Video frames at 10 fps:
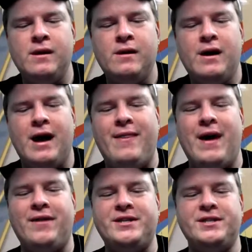And now
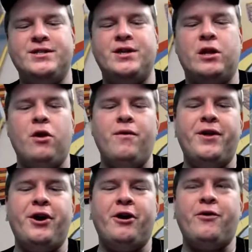this is the
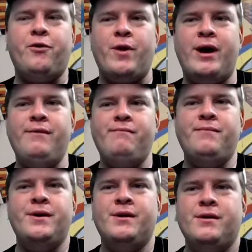glow-in-the-dark thread.
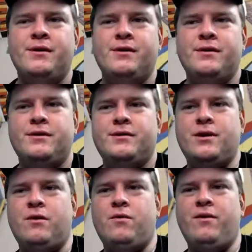
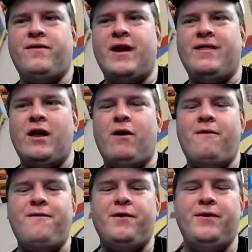So we've got that all
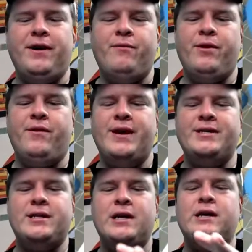filled in real
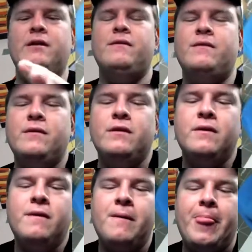nice like.
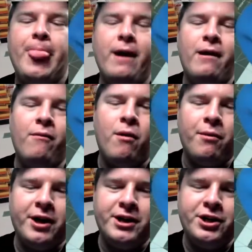And what
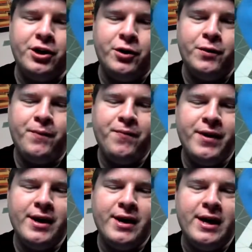we're going to do
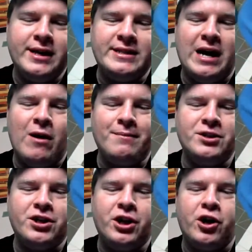is now I'm
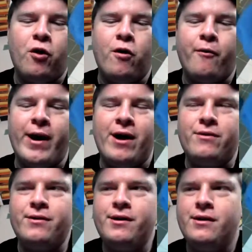just going to go
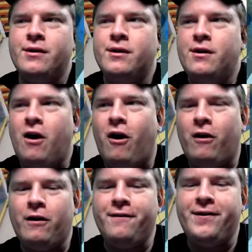around
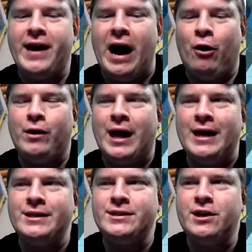all of the
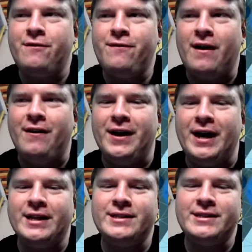outline stuff on the
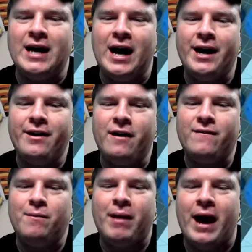inside of
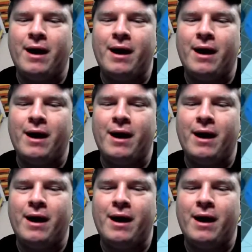the black.